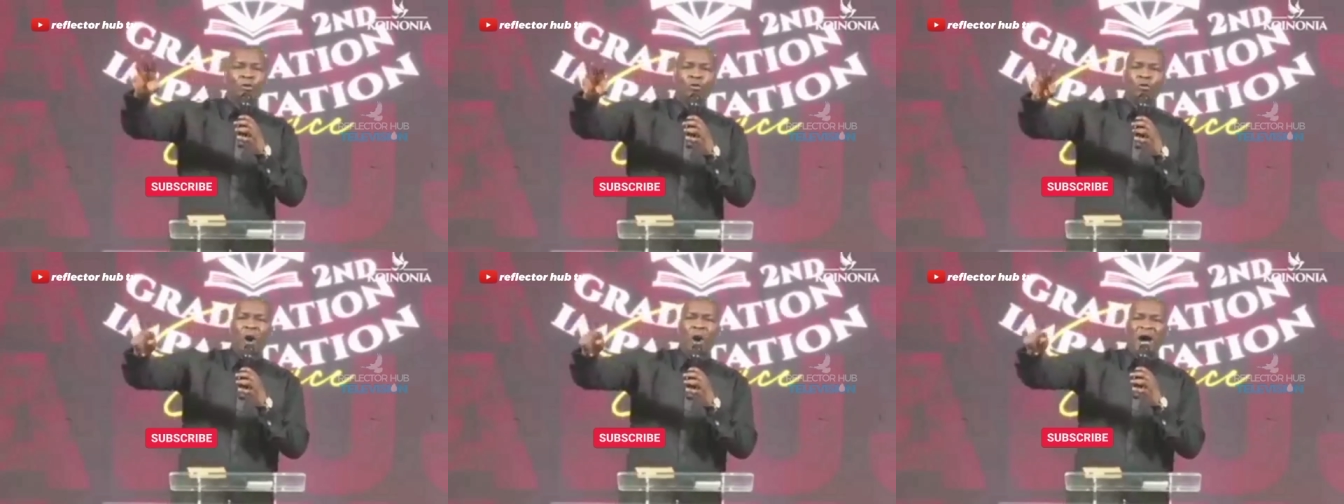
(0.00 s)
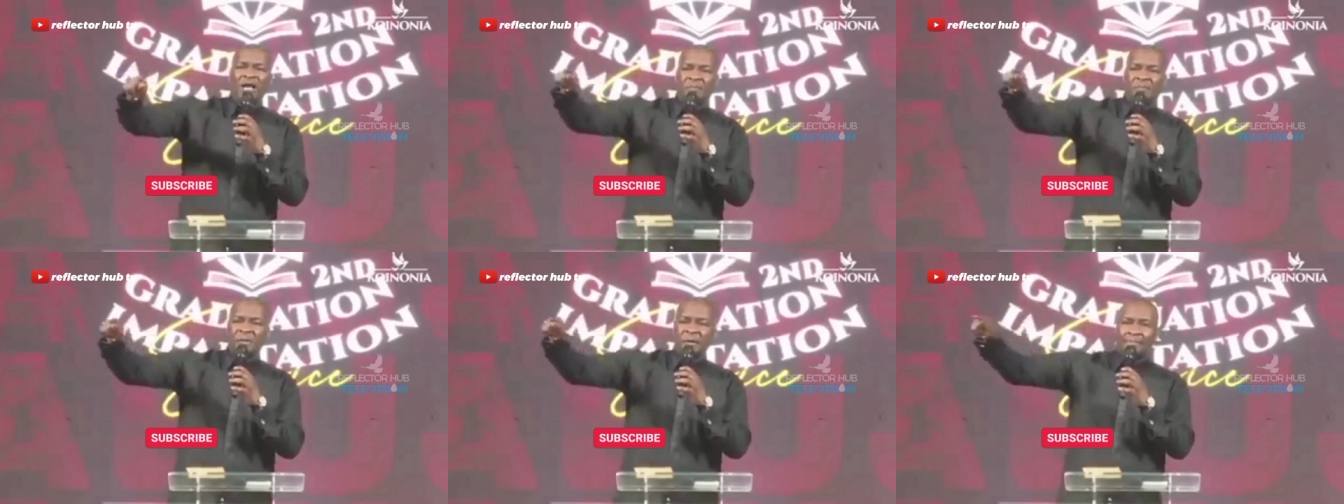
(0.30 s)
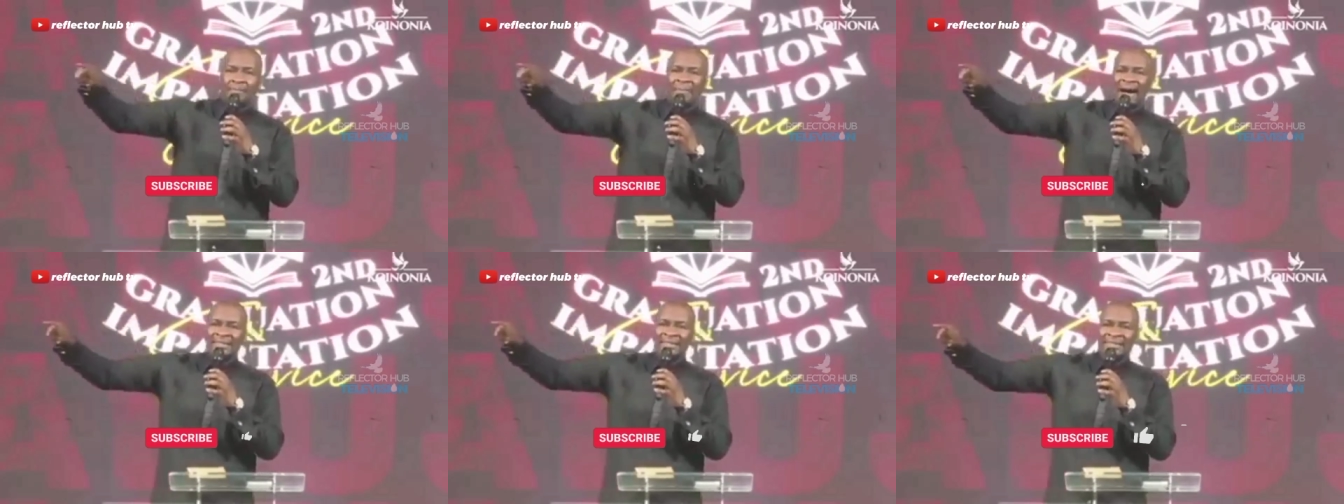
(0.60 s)
who has
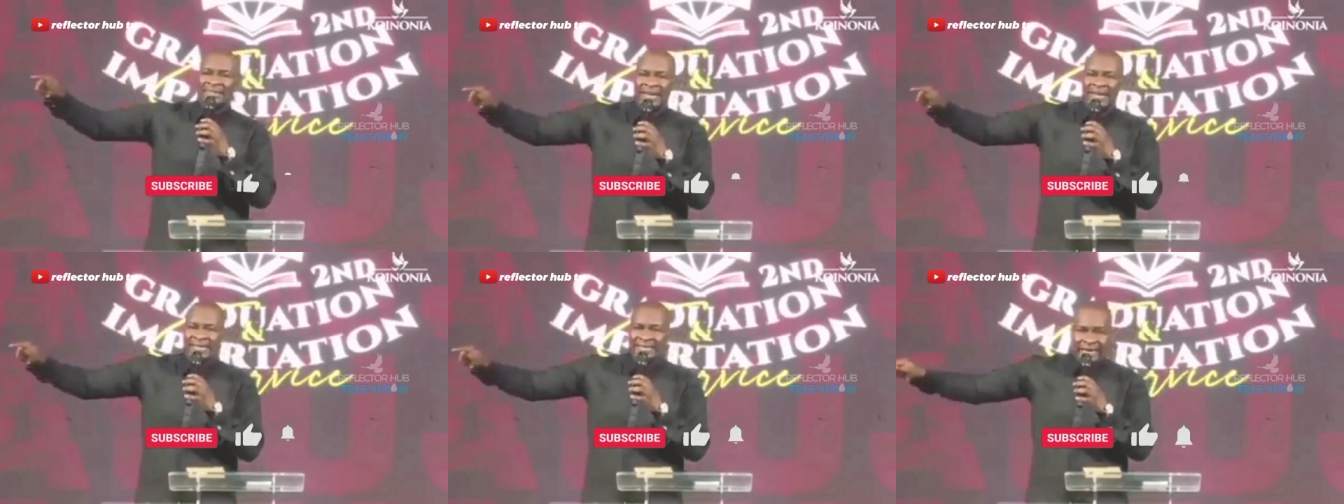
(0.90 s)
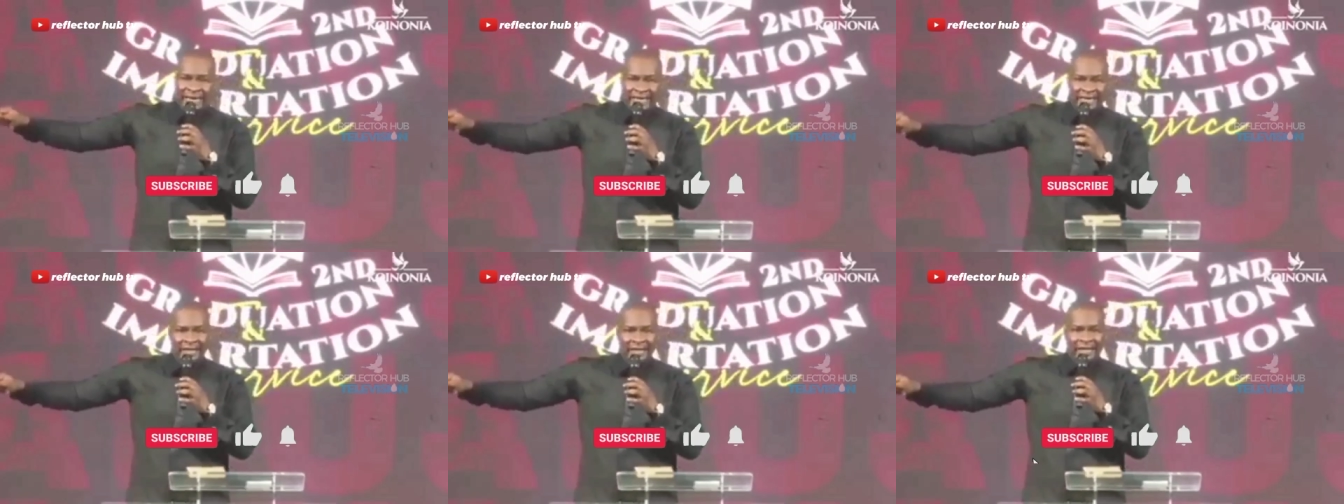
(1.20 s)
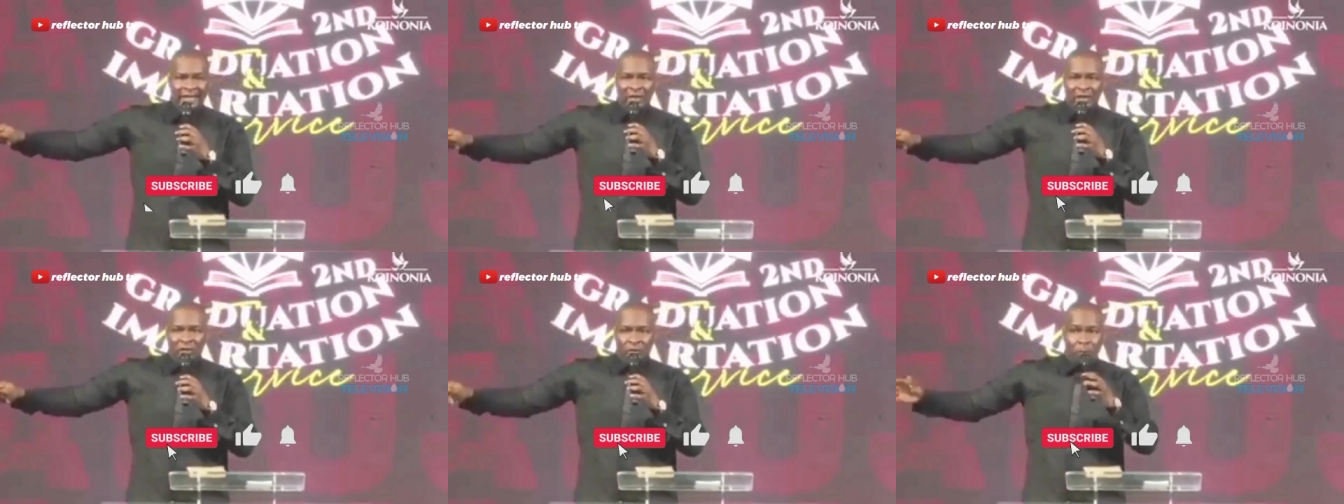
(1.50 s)
been mandated
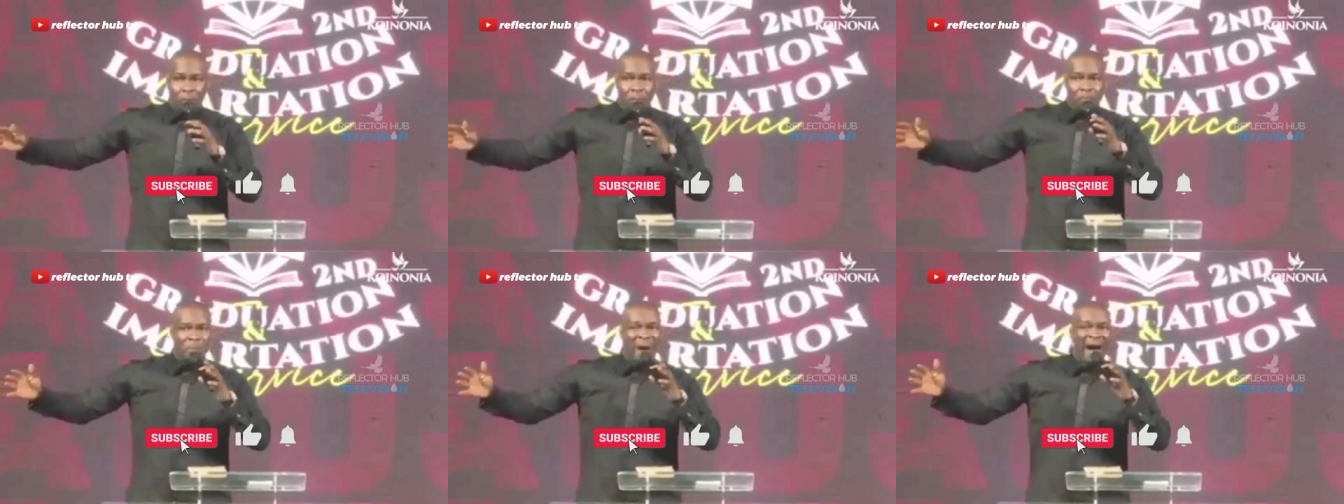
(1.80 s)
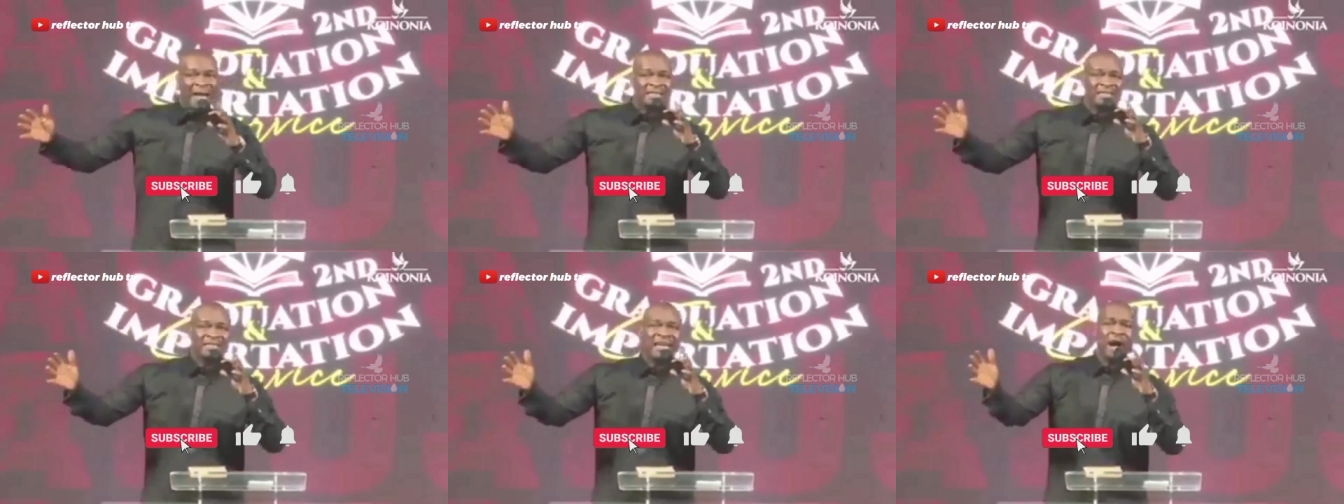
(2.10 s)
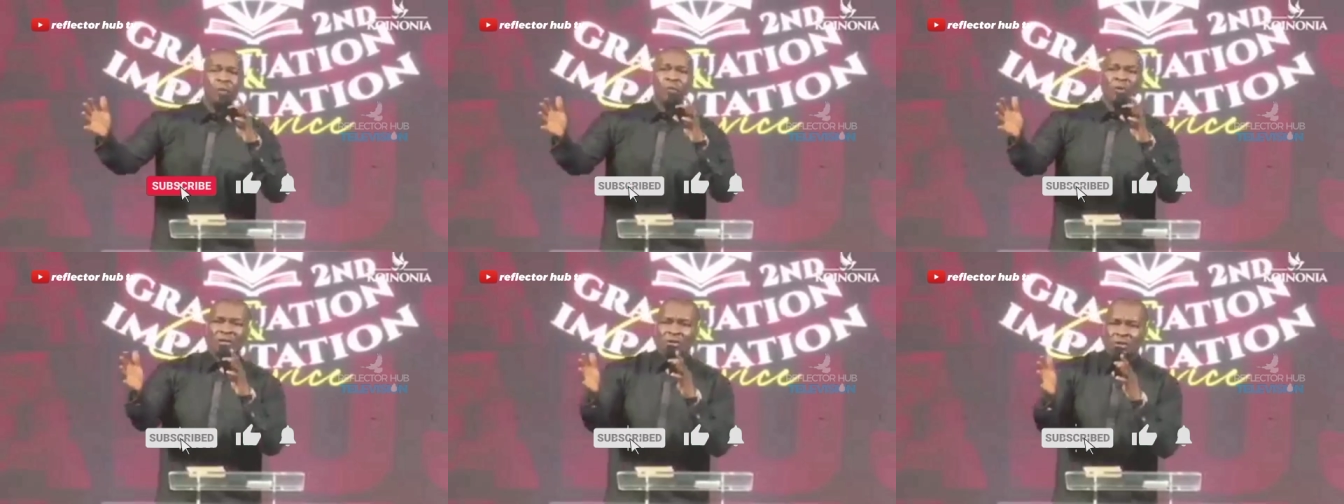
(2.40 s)
to
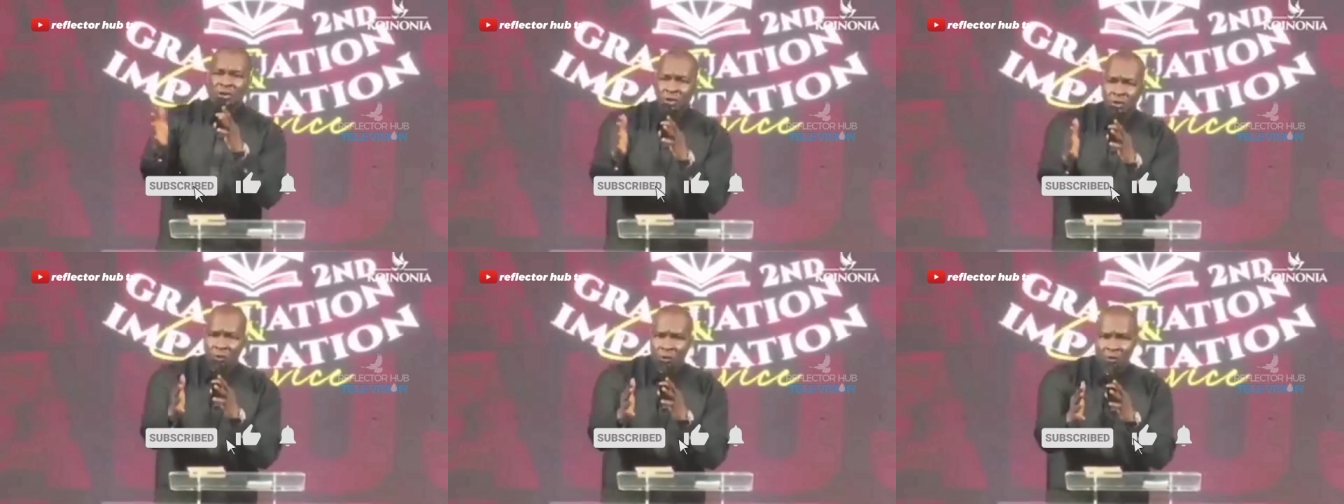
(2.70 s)
partner with you